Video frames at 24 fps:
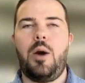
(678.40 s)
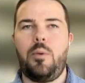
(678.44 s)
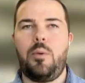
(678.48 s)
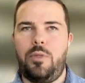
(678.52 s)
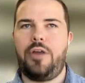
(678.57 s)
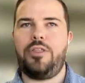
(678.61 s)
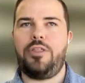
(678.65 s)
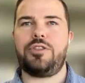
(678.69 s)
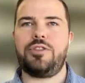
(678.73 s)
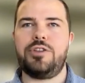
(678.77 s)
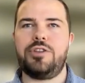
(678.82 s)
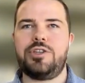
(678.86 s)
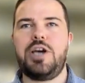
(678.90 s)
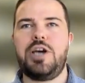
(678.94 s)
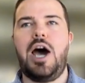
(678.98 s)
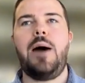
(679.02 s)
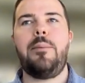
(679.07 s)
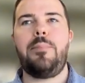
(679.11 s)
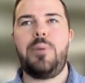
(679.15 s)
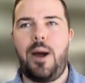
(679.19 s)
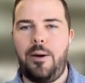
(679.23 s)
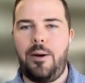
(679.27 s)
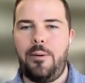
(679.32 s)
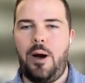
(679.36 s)
I think the
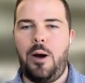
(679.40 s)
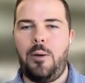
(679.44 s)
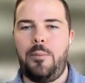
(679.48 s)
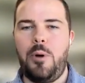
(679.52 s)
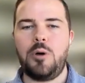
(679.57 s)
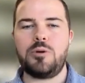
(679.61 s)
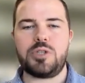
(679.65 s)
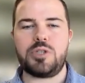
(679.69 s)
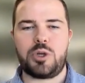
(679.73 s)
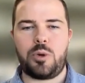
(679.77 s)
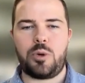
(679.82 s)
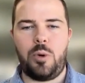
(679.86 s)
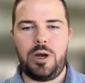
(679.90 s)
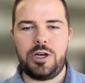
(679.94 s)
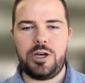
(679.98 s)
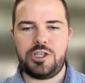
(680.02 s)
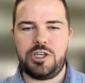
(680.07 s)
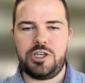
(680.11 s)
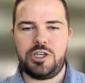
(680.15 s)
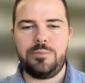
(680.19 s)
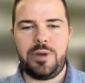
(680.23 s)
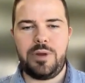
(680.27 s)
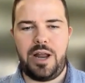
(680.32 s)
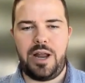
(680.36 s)
topic, I'll pose a
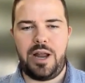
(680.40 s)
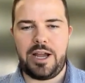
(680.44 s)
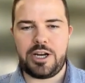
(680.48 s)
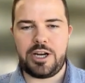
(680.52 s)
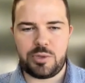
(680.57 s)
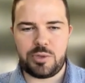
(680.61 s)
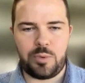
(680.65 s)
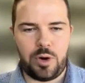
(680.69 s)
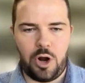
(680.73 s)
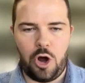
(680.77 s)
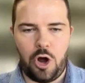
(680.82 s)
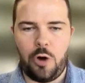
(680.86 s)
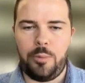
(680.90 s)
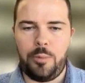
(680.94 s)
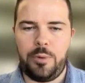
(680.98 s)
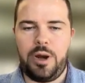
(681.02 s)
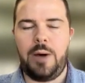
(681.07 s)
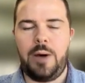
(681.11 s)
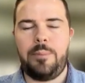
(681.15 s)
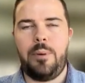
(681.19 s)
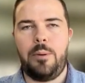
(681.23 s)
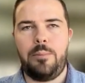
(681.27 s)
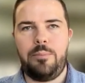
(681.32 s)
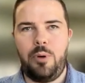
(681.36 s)
question, but I actually want to
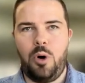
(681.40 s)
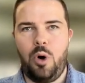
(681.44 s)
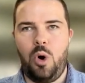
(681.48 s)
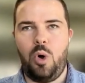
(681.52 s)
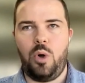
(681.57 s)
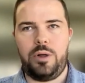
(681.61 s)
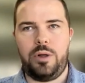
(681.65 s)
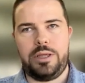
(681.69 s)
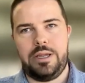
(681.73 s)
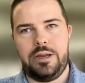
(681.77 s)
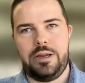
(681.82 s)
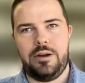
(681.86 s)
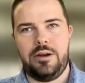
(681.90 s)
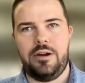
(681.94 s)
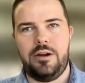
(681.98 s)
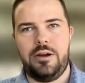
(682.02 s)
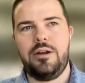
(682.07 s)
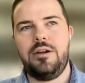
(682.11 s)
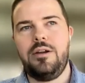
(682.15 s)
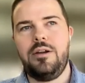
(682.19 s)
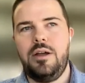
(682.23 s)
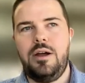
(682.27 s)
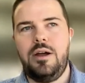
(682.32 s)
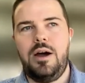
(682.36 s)
open up a poll
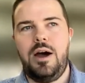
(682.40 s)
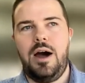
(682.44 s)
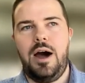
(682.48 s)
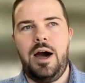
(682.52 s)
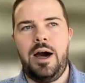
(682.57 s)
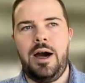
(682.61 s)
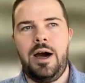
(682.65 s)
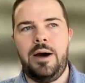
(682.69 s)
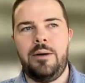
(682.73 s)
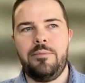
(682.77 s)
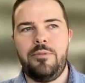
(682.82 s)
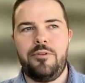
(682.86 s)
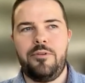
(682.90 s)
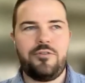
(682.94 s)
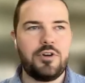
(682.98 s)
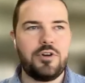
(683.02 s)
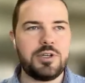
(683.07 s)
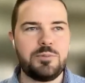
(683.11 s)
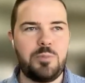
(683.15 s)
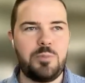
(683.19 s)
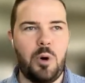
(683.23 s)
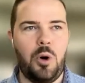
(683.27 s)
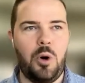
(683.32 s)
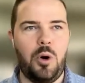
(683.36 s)
here, the
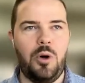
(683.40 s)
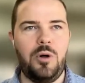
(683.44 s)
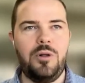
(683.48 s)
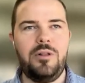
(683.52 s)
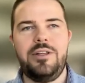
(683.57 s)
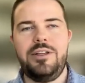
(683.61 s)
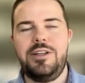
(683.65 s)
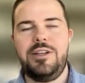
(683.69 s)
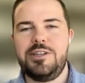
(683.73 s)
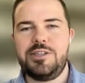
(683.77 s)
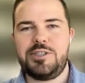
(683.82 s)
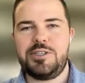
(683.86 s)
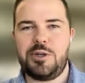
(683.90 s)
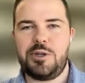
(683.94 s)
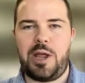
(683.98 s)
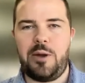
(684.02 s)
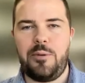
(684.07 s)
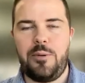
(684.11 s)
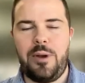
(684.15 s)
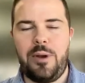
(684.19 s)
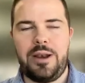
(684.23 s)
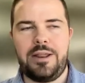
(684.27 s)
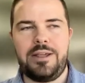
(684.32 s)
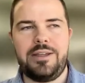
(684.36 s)
first poll. So
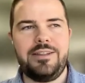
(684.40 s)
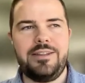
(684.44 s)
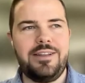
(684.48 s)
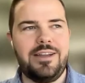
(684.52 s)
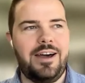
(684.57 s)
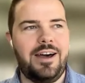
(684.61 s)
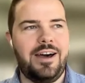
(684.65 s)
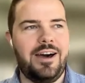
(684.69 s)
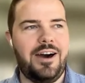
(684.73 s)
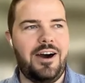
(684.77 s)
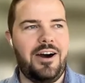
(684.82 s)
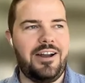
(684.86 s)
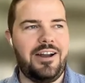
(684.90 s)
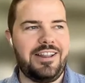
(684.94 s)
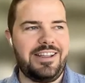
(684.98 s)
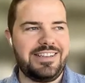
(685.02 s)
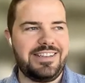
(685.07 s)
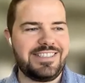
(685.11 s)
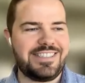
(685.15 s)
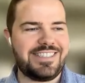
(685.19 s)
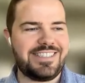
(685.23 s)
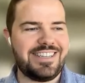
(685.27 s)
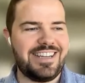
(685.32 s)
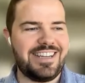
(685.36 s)
get ready,
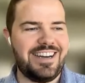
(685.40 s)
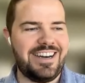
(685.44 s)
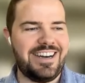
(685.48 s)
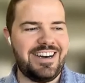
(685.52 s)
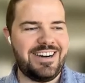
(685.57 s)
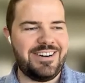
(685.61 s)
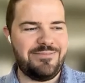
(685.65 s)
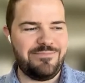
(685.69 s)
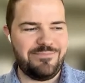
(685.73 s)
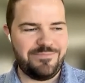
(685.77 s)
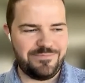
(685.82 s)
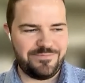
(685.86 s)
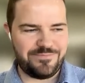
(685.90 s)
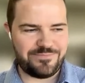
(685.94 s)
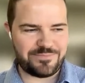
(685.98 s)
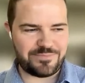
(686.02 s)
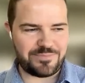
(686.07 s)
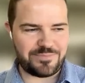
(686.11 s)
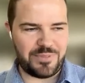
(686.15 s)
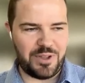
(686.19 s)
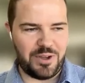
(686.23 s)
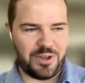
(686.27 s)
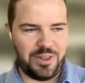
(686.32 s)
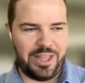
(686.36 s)
audience.
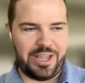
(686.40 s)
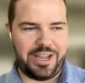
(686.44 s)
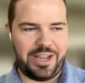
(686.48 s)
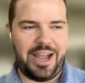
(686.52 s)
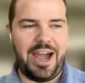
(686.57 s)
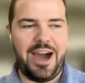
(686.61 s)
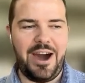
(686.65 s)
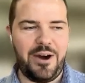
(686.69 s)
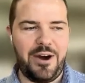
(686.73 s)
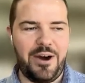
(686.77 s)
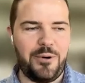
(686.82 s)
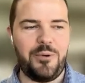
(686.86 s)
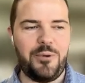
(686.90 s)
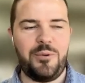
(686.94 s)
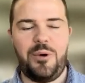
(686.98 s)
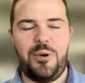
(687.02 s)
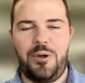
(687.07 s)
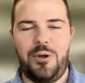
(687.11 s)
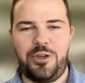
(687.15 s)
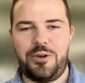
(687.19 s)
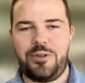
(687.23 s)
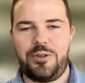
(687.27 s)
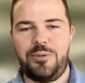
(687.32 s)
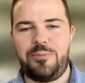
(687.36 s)
Like,
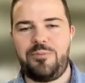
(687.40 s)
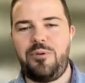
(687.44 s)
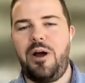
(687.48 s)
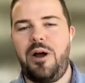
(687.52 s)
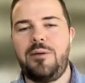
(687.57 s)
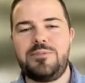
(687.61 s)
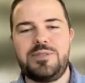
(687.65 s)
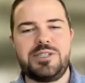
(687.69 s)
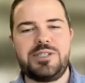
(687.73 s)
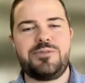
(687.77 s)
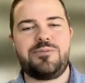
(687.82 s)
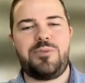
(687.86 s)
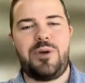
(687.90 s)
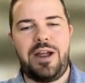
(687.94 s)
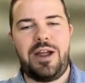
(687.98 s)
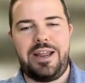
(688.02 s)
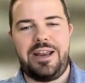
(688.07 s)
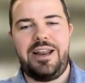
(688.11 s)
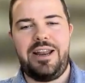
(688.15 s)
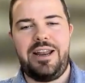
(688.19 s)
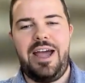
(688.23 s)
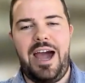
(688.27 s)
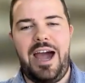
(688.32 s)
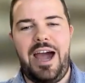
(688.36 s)
how the prompt is,
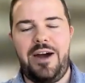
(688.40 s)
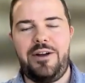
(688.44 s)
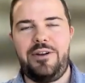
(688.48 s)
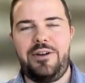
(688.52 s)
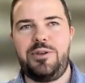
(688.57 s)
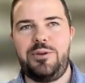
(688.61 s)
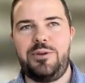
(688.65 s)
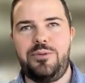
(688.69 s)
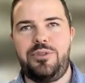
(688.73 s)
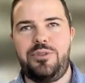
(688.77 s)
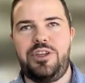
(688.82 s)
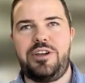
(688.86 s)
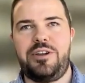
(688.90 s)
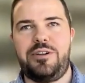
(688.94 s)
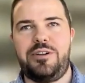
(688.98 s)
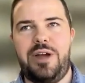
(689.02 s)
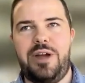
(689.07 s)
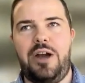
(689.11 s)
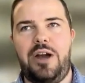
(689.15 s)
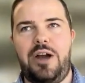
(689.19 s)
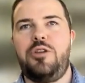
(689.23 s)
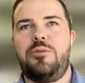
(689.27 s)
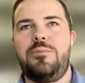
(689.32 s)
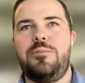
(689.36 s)
right? How do you
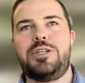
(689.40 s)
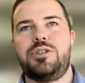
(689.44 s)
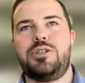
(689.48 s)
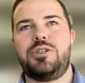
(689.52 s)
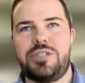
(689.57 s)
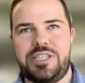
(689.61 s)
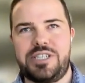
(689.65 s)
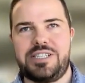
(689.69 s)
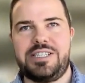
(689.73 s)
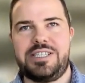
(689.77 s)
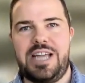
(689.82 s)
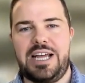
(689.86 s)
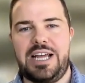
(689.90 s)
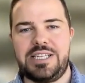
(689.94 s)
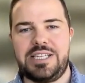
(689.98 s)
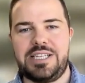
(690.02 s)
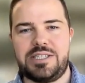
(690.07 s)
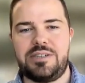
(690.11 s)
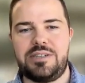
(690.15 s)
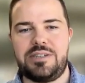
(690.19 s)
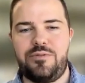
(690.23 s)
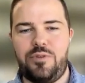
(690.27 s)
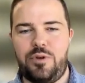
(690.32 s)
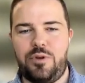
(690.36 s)
measure
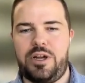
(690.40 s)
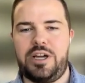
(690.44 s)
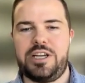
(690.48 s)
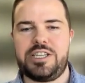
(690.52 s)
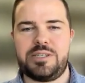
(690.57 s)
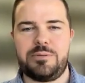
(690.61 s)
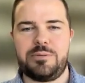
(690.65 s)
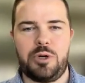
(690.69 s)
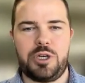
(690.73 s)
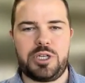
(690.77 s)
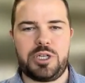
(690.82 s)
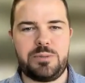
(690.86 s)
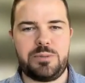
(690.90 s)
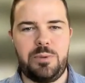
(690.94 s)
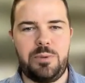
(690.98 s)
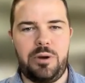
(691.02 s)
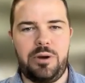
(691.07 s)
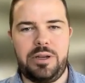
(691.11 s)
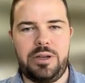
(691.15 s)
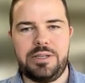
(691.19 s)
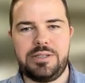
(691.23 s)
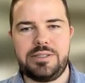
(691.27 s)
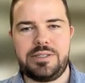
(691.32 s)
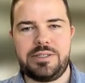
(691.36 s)
success for customer
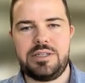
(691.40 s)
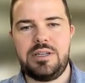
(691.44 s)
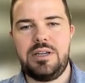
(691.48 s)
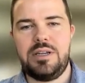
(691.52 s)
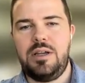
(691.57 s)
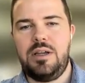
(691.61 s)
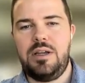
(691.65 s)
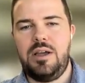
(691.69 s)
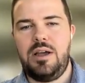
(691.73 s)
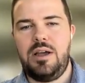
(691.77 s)
experience?